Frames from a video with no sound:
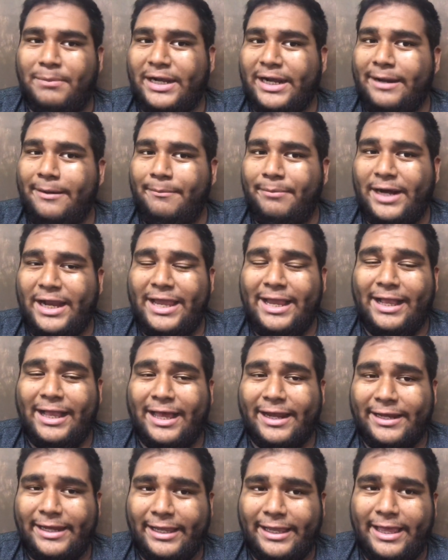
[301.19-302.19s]
Brian
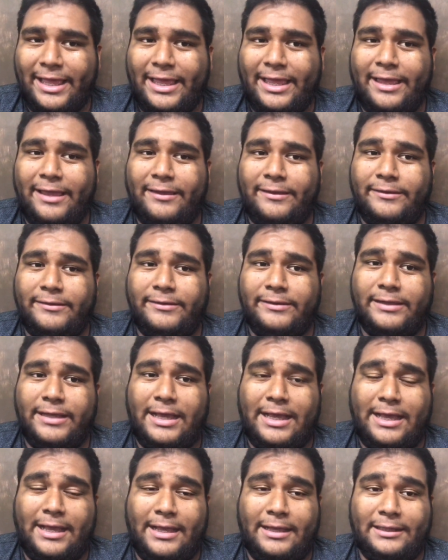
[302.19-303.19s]
Garnica,
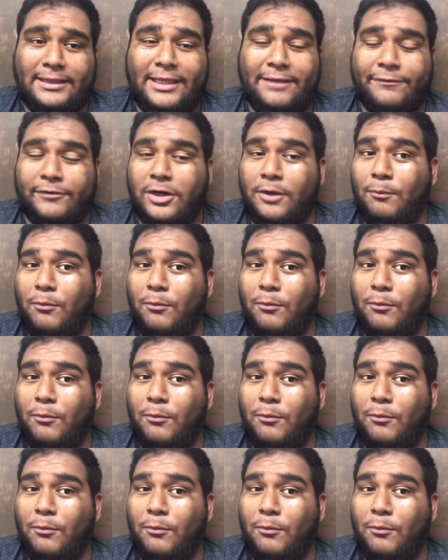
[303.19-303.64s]
Clifford